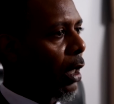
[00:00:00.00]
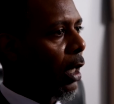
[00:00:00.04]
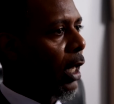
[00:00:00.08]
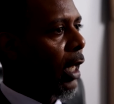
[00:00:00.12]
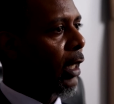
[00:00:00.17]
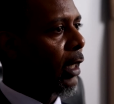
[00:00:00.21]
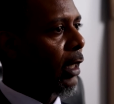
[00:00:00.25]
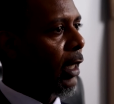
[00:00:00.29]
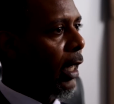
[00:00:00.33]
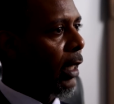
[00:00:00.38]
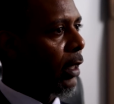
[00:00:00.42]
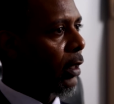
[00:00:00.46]

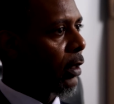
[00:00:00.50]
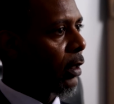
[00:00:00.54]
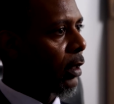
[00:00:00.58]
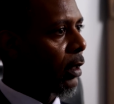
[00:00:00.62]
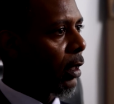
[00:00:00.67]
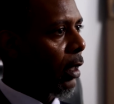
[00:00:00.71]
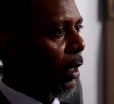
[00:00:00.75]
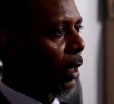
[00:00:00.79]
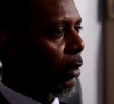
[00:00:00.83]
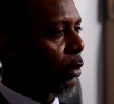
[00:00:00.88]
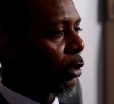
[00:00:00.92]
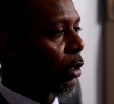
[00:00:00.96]
against
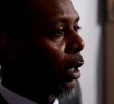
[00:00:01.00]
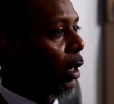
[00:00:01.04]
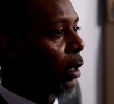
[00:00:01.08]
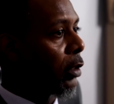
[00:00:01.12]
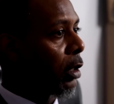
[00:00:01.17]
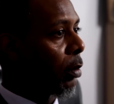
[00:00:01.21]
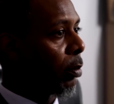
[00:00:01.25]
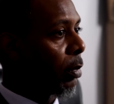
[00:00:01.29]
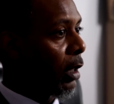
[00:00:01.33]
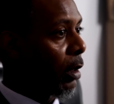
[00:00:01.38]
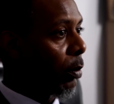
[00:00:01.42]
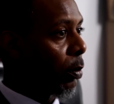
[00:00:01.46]
uh,
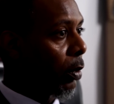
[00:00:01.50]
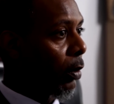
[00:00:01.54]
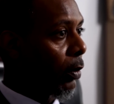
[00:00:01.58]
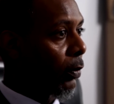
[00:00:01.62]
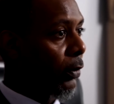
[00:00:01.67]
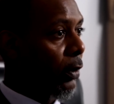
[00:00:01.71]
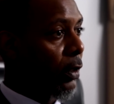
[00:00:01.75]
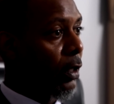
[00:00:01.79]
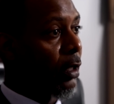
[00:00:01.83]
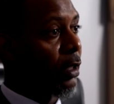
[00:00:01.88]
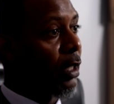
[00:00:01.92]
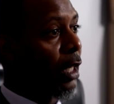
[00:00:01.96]
charging people
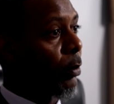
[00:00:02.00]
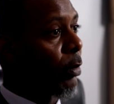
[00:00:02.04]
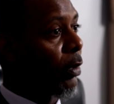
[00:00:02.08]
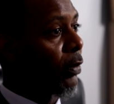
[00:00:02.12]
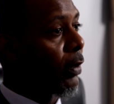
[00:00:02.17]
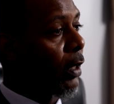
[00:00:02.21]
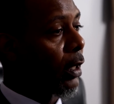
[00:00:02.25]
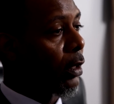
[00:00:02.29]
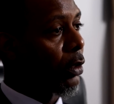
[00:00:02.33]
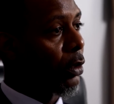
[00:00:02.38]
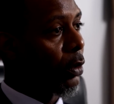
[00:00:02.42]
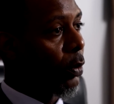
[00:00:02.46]
for the same
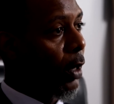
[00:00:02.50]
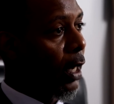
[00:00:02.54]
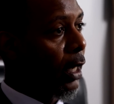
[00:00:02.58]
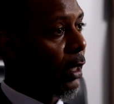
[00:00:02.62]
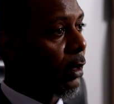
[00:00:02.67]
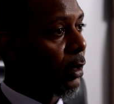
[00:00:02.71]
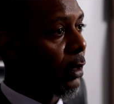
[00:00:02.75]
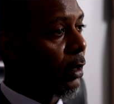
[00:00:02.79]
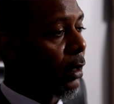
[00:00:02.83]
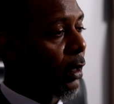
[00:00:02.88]
offense twice.